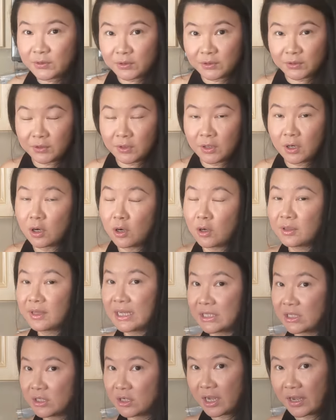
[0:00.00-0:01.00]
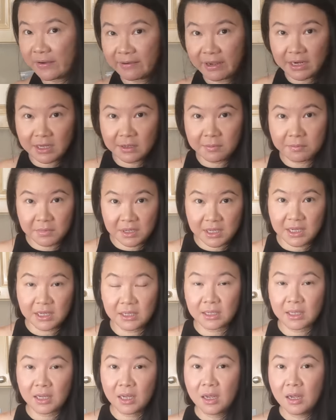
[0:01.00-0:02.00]
grocery haul does not have any meat,
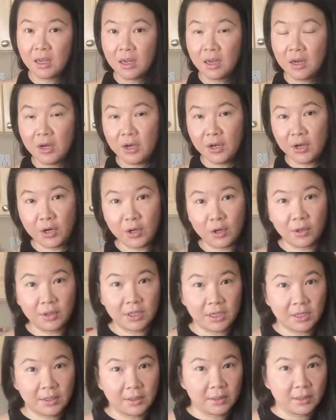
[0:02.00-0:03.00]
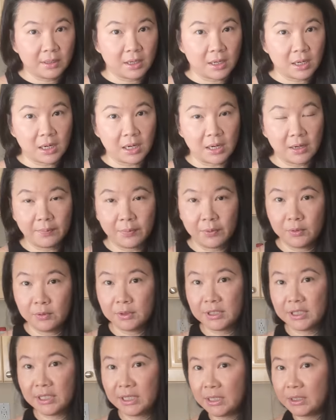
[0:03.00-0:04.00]
nor the uh,
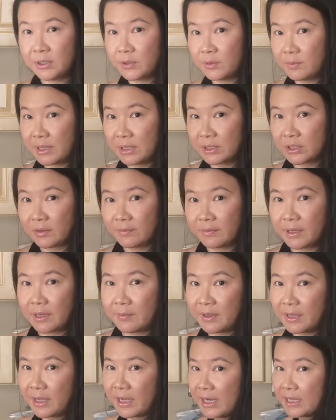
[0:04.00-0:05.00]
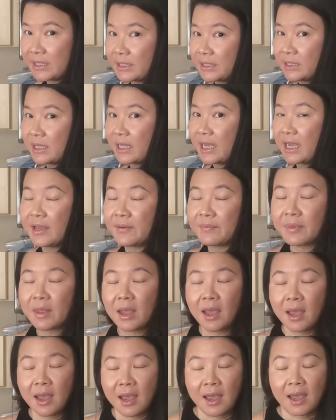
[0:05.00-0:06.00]
protein, too much of it. I mean, eggs is there.
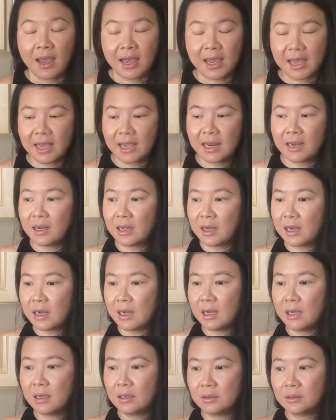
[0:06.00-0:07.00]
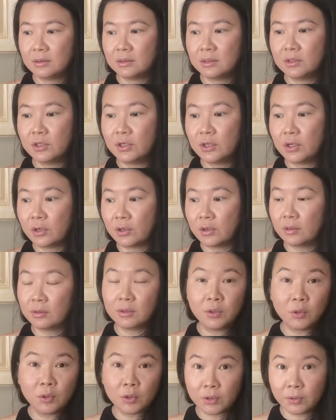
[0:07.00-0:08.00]
And uh, no,
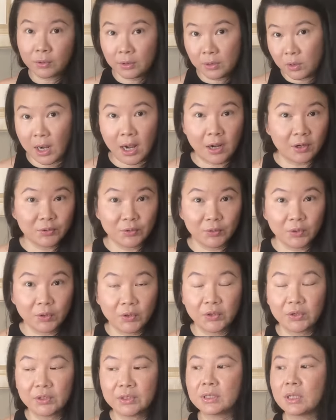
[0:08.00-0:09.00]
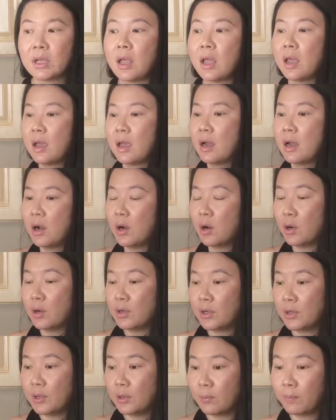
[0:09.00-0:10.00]
no, no household goods or
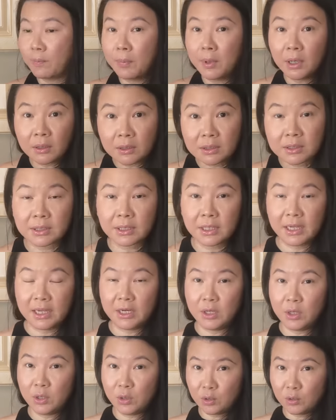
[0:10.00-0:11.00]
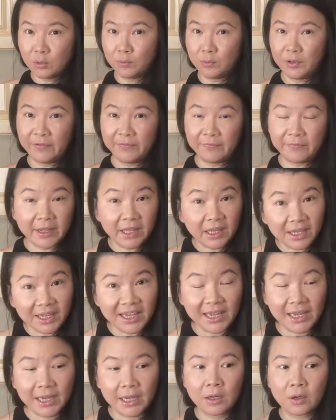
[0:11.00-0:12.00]
no books and no
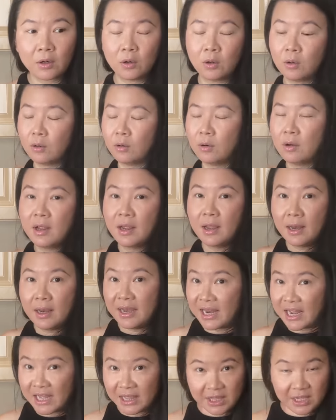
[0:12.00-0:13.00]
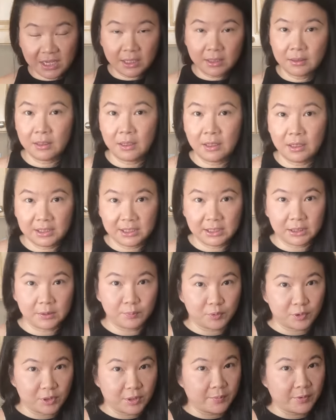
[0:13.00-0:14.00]
refilling or nothing just
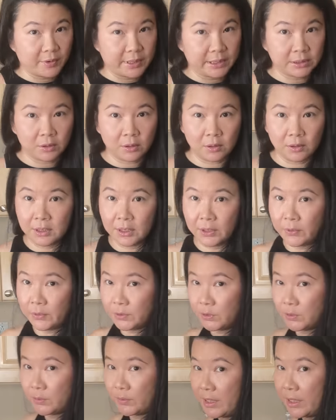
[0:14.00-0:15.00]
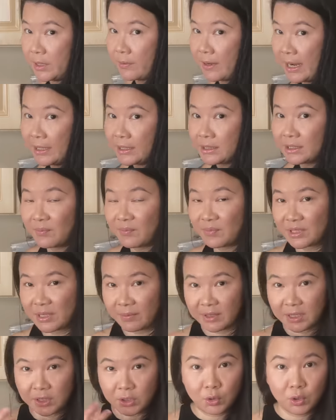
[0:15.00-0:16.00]
pretty much all the grocery, right? Some,
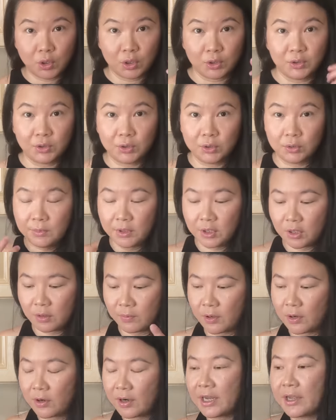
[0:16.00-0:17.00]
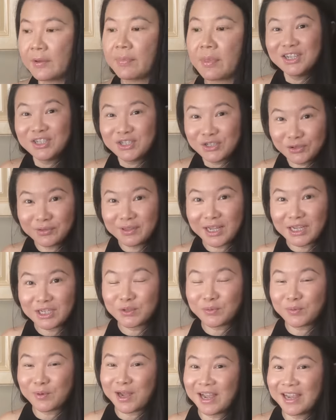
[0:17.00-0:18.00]
something you consume in your body. So that's
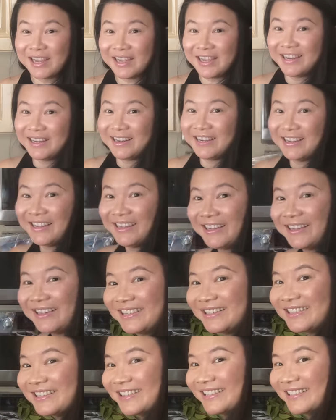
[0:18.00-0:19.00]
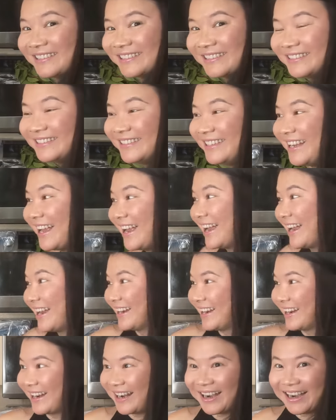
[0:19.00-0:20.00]
why it is,
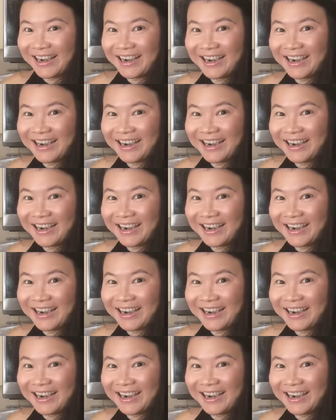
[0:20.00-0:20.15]
uh,